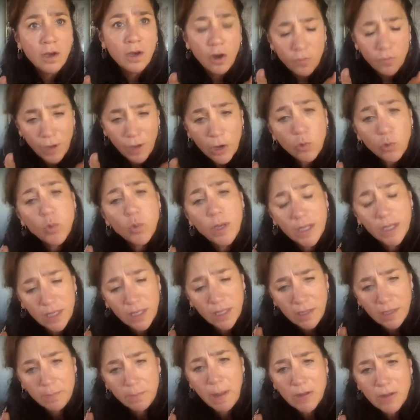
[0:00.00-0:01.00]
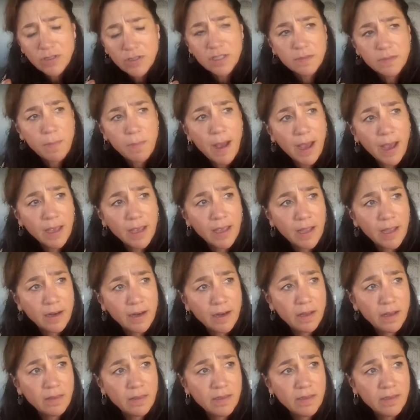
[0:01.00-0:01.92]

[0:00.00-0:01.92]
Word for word: of how quickly it bounces back. And,